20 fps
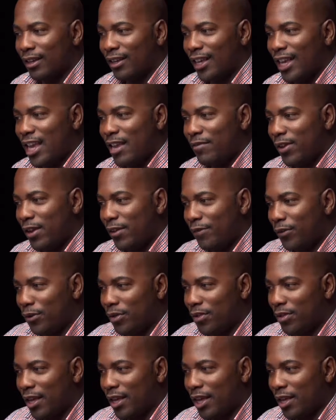Even if you
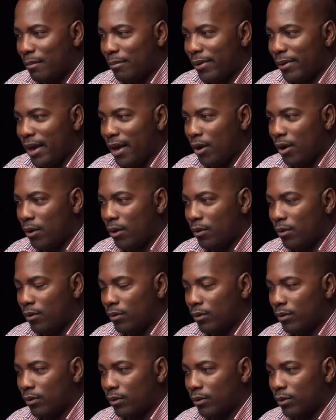think about
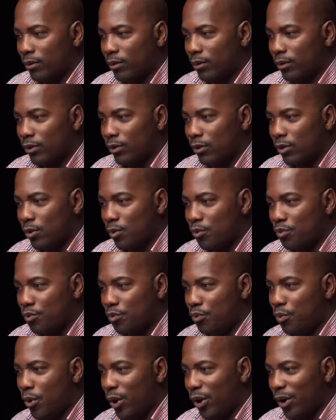
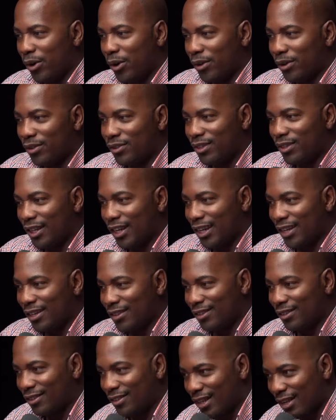words in the
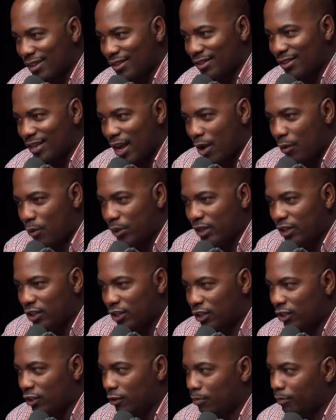sense that we
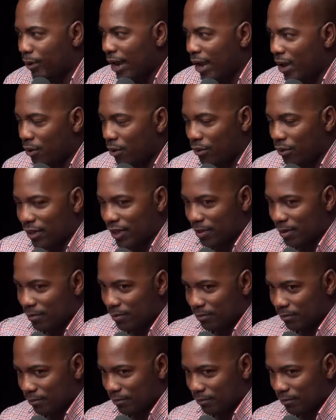spell them,